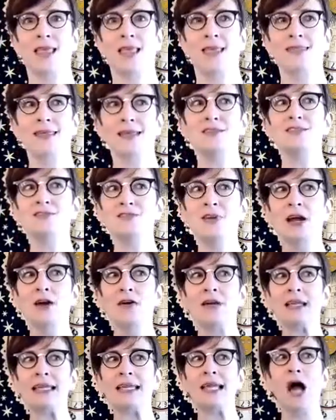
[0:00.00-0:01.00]
That's a
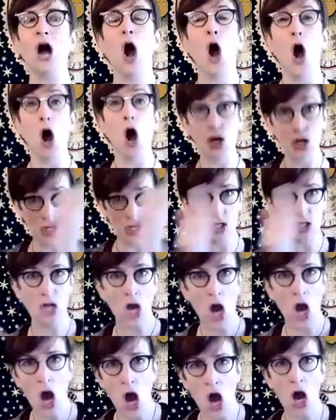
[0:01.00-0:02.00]
very
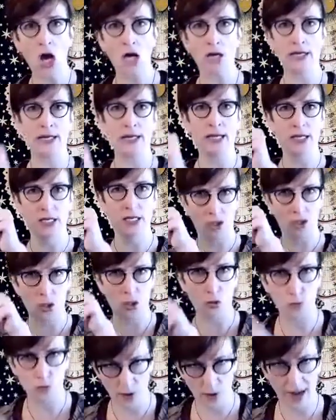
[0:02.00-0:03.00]
yang
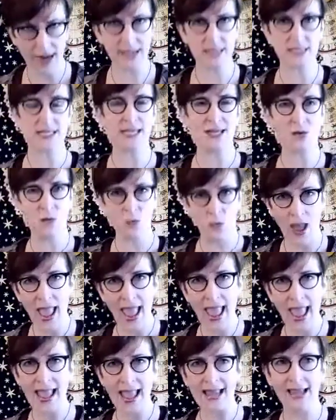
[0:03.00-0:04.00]
directing
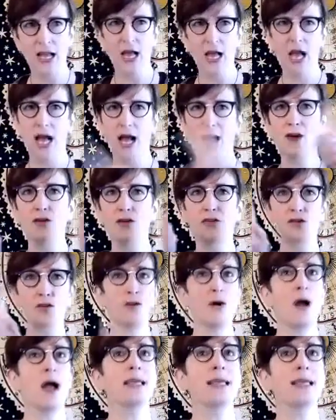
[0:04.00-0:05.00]
way of
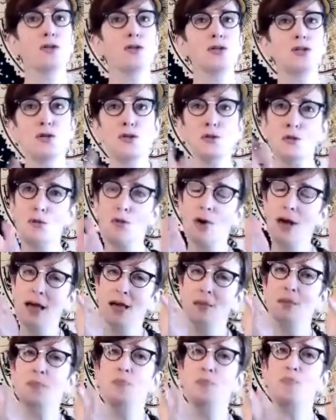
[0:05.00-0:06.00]
trying to
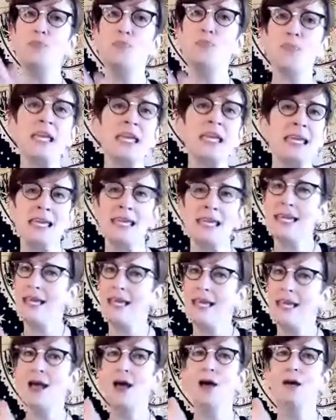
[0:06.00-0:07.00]
be
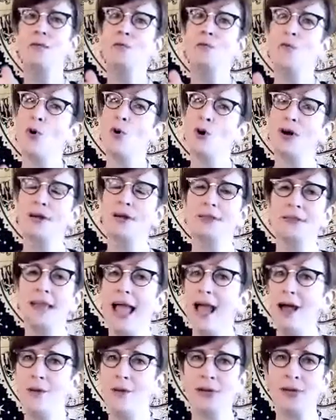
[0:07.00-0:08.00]
more
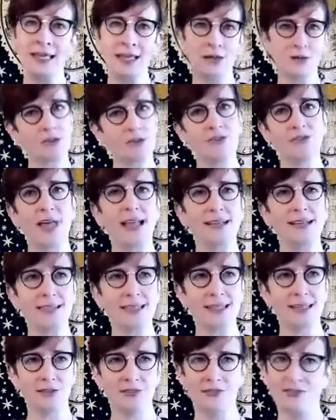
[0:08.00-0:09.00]
allowing and
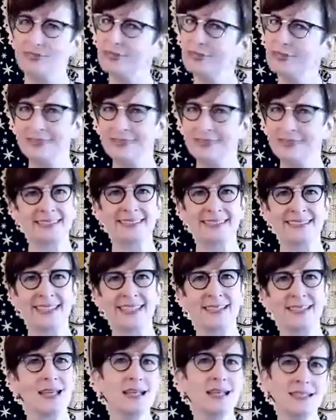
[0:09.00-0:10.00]
reflective. That